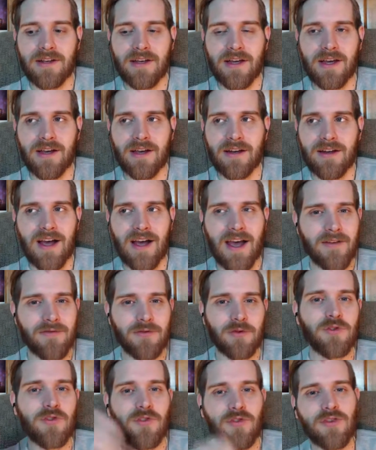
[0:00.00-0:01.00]
and I
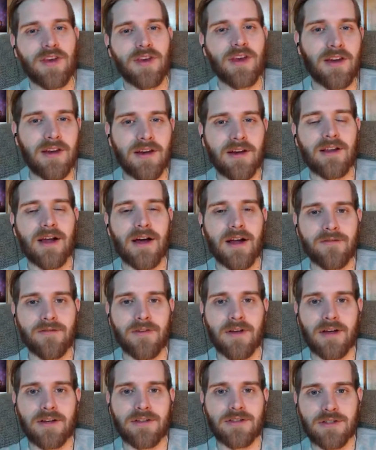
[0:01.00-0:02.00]
haven't seen in a lot of
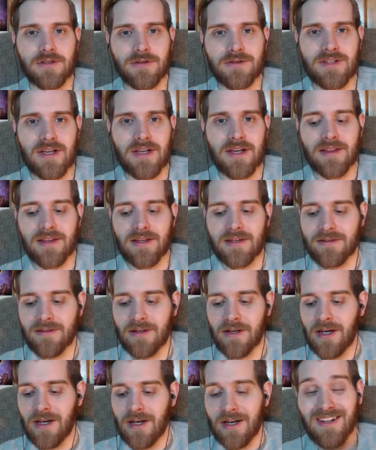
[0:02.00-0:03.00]
uh, shows like this
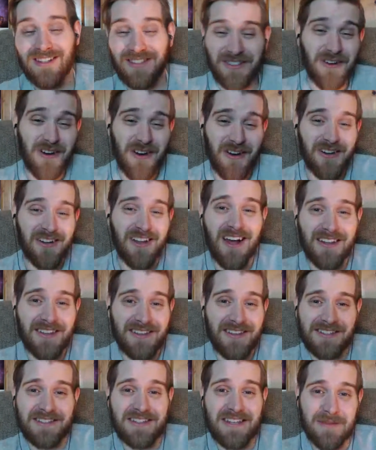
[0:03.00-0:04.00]
because there are a lot of
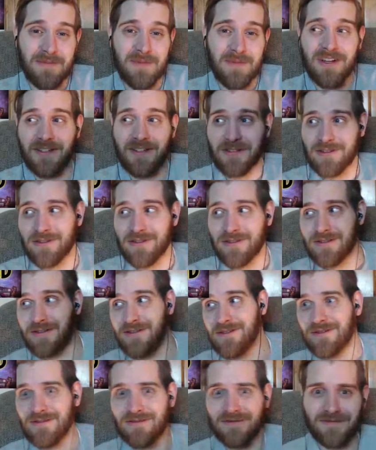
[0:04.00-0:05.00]
these demon hunter